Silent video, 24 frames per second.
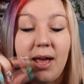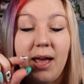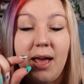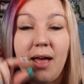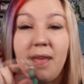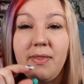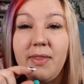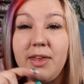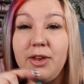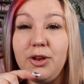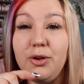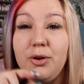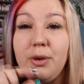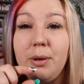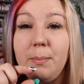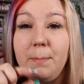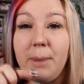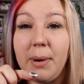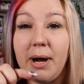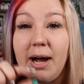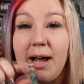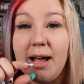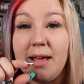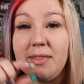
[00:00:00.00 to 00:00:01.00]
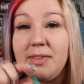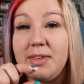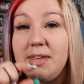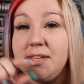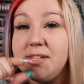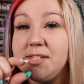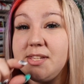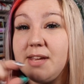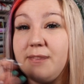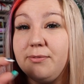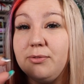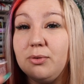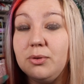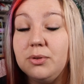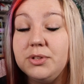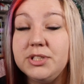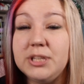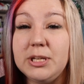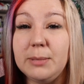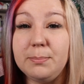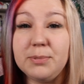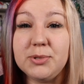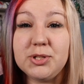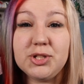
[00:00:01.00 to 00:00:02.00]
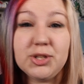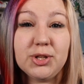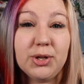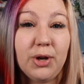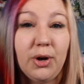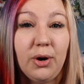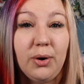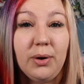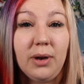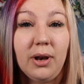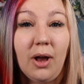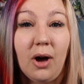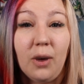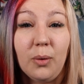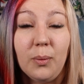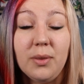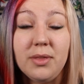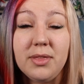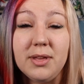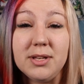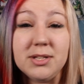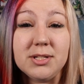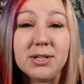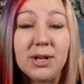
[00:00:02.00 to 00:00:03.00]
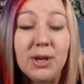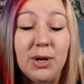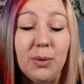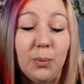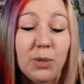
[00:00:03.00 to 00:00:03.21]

and then you can buy the several tips to go along with it,